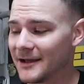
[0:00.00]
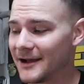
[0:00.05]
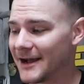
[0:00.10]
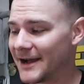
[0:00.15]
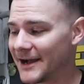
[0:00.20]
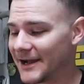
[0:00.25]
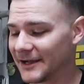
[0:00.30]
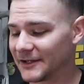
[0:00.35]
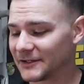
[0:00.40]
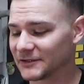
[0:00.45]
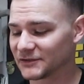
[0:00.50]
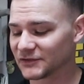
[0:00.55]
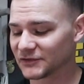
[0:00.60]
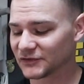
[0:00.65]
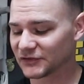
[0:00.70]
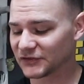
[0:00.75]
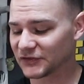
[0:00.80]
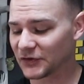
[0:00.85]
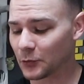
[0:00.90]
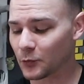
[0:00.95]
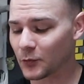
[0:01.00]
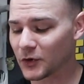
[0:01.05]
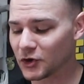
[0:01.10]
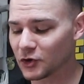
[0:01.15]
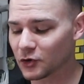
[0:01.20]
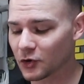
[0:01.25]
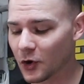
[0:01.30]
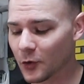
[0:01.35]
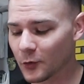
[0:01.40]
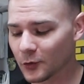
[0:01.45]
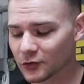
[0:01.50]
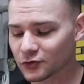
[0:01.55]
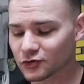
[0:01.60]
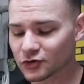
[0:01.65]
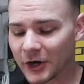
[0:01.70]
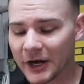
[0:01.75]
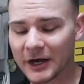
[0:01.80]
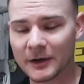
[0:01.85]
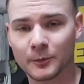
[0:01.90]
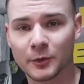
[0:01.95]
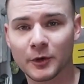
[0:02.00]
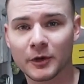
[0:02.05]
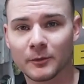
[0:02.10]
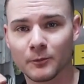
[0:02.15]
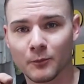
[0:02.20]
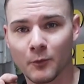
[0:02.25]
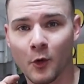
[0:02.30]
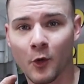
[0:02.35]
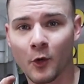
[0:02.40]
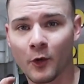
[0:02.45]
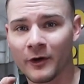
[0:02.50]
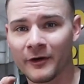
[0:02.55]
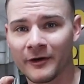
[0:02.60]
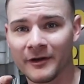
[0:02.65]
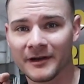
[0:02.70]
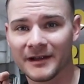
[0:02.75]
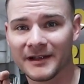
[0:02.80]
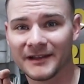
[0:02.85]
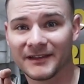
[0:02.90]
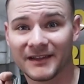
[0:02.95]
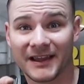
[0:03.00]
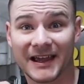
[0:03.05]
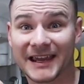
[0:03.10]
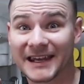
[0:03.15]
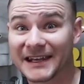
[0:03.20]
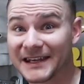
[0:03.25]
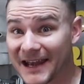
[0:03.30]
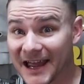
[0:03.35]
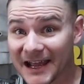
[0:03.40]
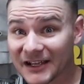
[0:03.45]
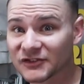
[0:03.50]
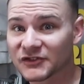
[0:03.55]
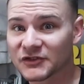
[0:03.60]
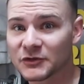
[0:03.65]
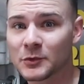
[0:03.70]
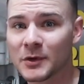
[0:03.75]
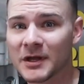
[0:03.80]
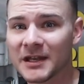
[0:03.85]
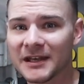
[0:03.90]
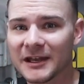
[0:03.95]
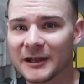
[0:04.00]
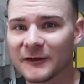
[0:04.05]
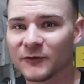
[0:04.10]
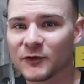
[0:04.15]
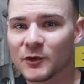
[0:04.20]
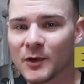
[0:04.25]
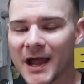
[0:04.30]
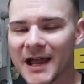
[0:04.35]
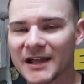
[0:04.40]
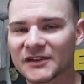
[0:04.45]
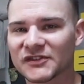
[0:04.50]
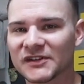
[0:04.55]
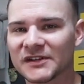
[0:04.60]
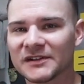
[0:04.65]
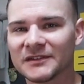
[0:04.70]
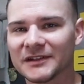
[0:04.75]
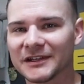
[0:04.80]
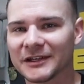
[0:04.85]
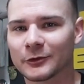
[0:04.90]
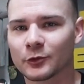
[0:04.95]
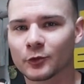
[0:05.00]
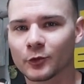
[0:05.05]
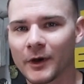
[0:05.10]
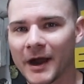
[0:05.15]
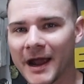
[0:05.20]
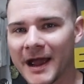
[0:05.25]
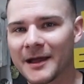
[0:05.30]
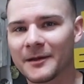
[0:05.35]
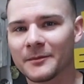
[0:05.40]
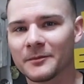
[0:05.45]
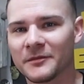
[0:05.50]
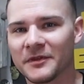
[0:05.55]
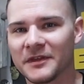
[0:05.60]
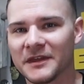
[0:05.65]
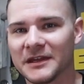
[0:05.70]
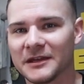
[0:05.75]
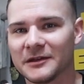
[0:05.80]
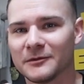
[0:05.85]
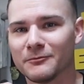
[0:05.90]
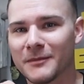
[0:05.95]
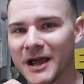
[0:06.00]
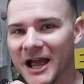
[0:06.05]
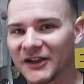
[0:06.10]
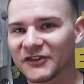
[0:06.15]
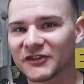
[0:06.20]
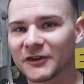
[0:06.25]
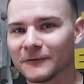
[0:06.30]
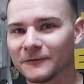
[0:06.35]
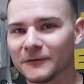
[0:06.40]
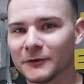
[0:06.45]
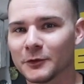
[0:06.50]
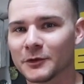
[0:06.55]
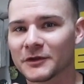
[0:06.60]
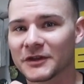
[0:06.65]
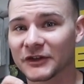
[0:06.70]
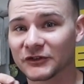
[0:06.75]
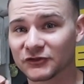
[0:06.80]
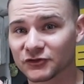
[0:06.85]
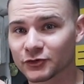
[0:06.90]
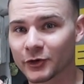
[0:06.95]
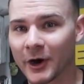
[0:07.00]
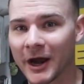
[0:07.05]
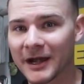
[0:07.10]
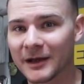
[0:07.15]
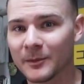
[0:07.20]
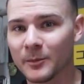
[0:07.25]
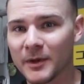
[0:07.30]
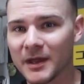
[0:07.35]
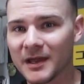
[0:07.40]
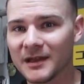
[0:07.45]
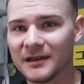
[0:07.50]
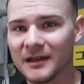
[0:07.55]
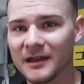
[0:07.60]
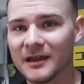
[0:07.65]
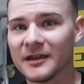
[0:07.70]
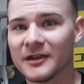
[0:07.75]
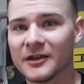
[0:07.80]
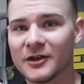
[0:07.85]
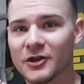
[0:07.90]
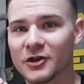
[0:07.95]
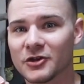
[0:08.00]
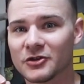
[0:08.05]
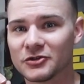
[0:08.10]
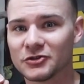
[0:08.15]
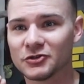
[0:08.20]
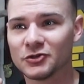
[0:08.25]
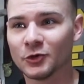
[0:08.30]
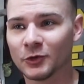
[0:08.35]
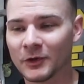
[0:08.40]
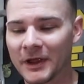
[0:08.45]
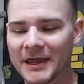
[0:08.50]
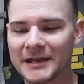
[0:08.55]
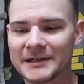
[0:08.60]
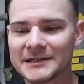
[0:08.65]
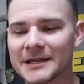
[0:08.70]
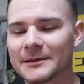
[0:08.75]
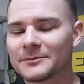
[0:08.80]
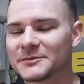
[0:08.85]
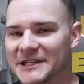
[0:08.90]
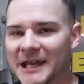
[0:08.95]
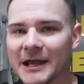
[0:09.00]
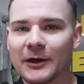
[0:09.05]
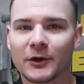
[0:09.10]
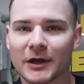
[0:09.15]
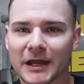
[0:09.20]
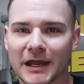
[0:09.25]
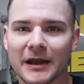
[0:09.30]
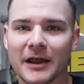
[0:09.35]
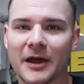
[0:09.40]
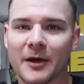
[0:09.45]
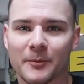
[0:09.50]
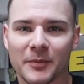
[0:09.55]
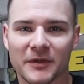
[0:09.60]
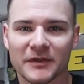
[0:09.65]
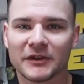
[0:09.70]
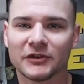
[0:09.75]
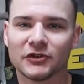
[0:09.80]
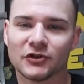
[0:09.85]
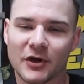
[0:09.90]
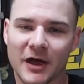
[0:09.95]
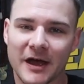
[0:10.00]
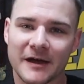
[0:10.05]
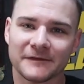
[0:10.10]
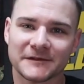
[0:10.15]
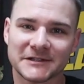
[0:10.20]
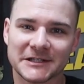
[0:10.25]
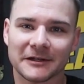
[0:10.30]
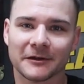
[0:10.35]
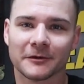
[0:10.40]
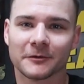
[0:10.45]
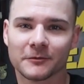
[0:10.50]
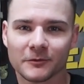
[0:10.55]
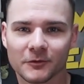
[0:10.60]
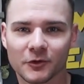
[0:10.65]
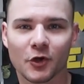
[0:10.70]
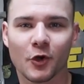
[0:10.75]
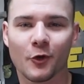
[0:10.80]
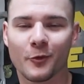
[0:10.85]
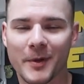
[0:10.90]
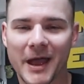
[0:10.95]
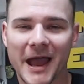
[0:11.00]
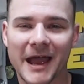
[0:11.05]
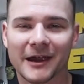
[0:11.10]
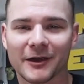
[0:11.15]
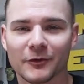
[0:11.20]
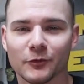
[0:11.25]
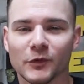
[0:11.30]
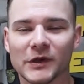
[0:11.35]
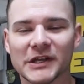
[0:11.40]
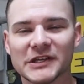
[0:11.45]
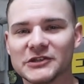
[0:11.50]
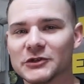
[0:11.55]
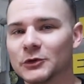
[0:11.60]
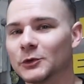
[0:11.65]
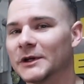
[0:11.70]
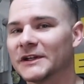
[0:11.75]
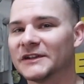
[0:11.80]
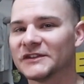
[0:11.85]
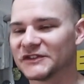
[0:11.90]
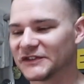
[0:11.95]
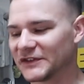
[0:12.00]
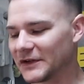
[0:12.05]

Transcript: So when you go to try to put more like next to it, if you accidentally grab the masking fluid that's dried a bit, you'll end up tearing it up and then you have to go back and redo it.